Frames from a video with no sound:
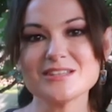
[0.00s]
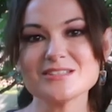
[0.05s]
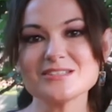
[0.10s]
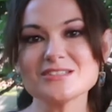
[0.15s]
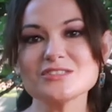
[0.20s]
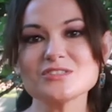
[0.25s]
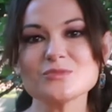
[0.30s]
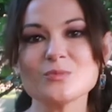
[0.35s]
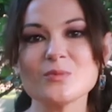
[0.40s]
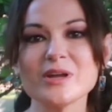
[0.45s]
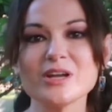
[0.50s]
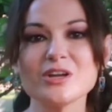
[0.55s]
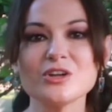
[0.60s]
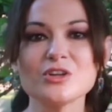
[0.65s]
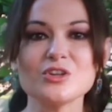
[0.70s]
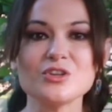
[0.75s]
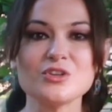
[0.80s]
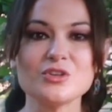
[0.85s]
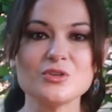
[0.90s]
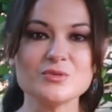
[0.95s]
This is where
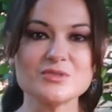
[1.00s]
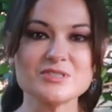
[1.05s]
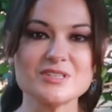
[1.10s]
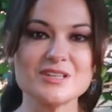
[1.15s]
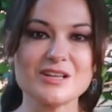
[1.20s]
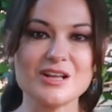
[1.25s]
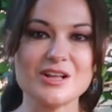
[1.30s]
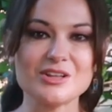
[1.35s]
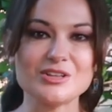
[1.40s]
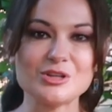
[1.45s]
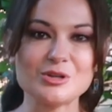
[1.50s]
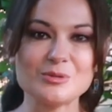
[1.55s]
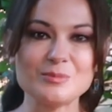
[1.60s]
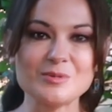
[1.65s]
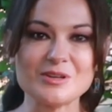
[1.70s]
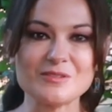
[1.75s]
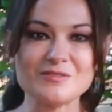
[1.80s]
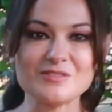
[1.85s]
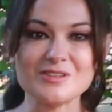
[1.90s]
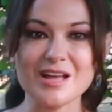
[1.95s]
using a little
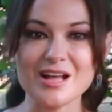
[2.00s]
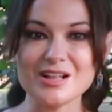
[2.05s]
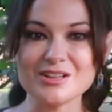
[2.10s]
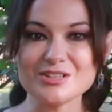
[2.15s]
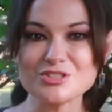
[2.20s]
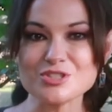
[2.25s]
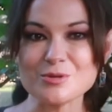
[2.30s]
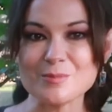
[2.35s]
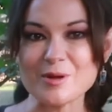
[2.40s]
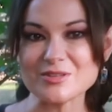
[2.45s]
bit of knowledge